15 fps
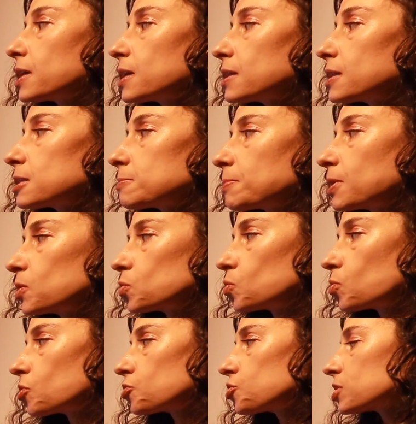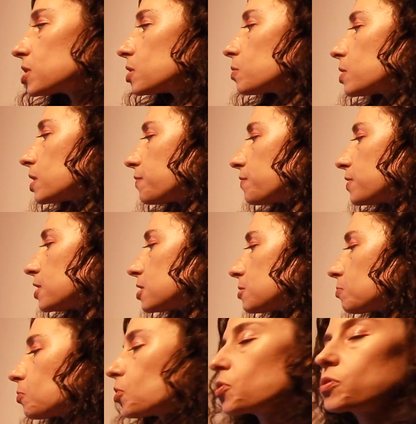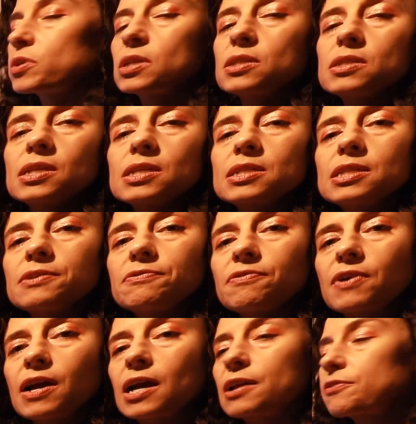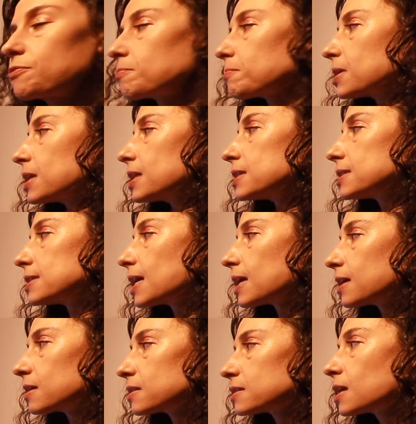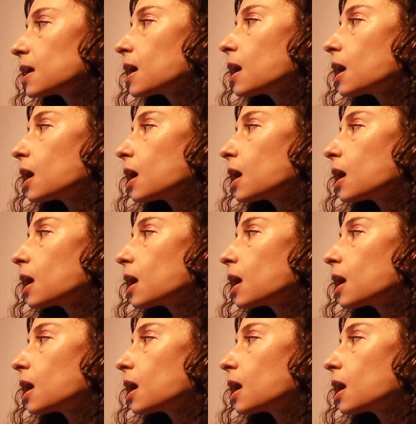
It is pathological if it is more than 65 milliseconds.